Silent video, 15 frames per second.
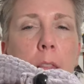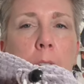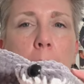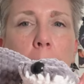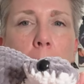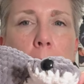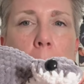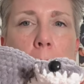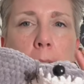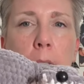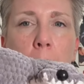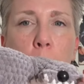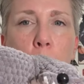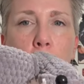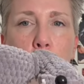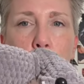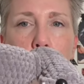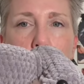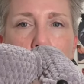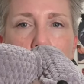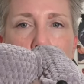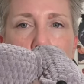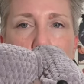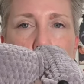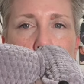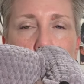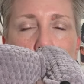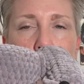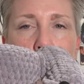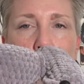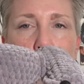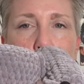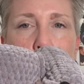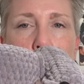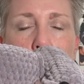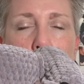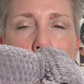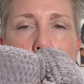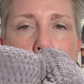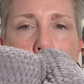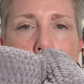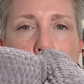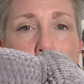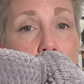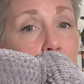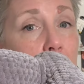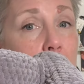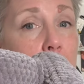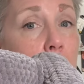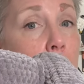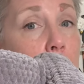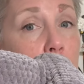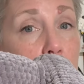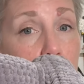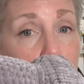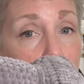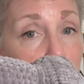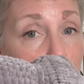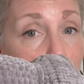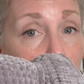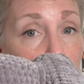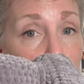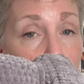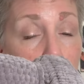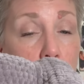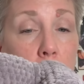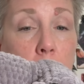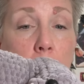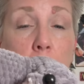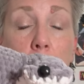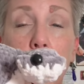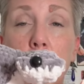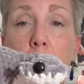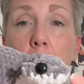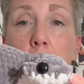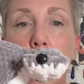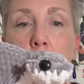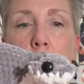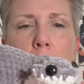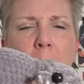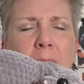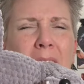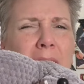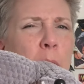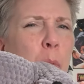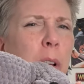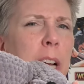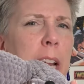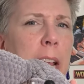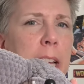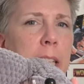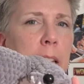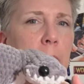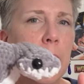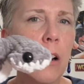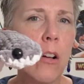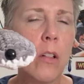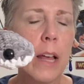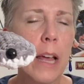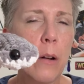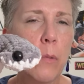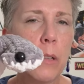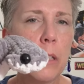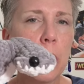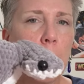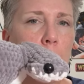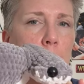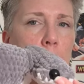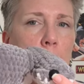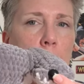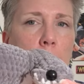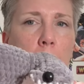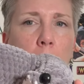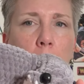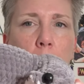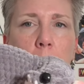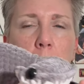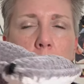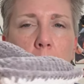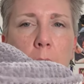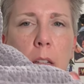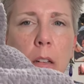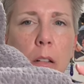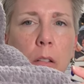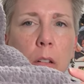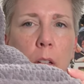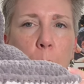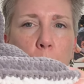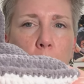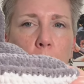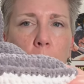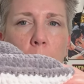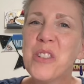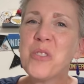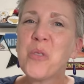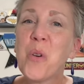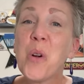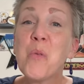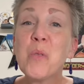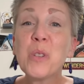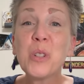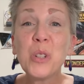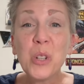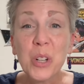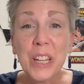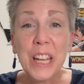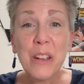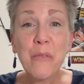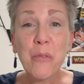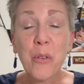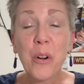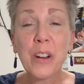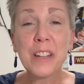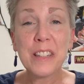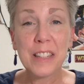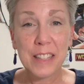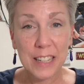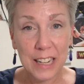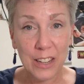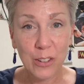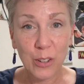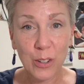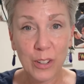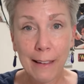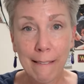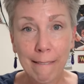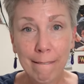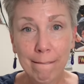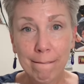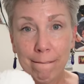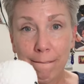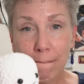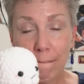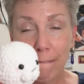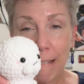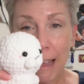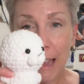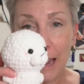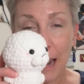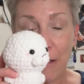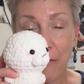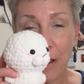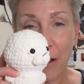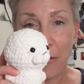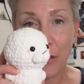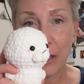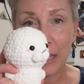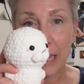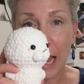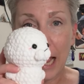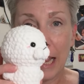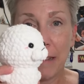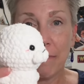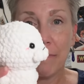The eyes, I went ahead and went with smaller eyes because I didn't have larger eyes, and I think they wanted 18 and all I had was 16, and I think it still looks pretty good. So I was looking for a seal and I found this guy.